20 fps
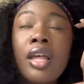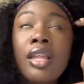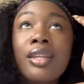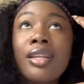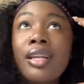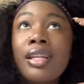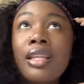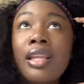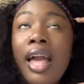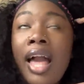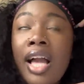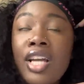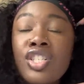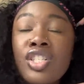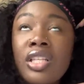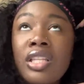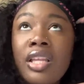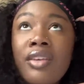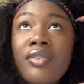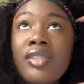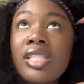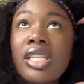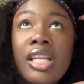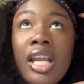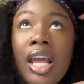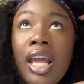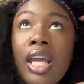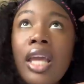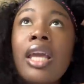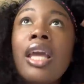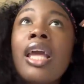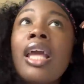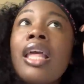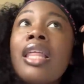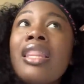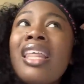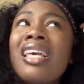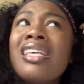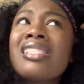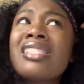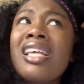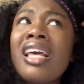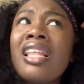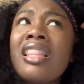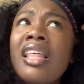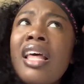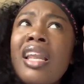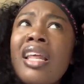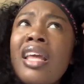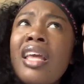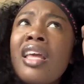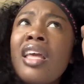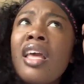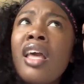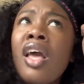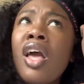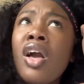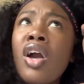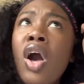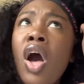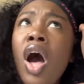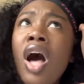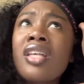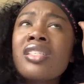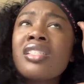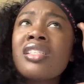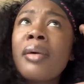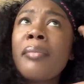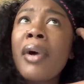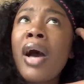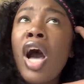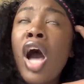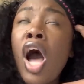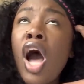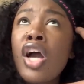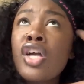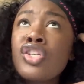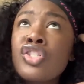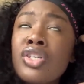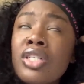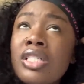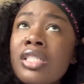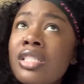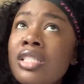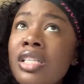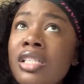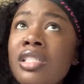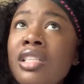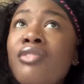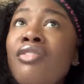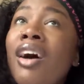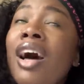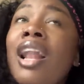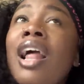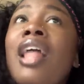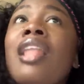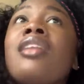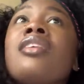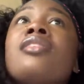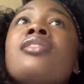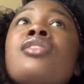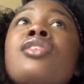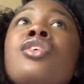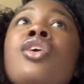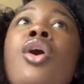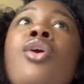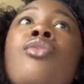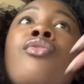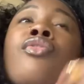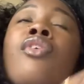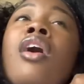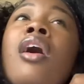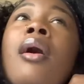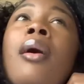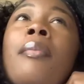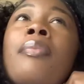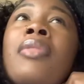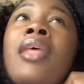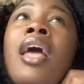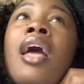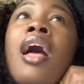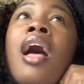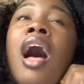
they're actually leaving today, and they said that it cost them $165 to go from.